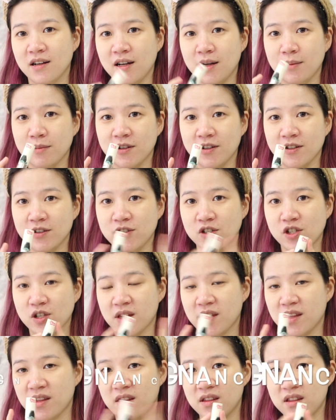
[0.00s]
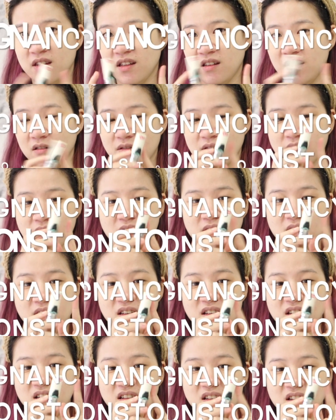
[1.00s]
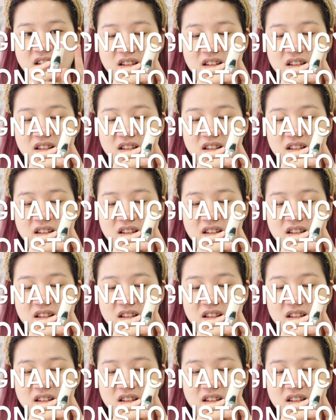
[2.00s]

I'm going to just use the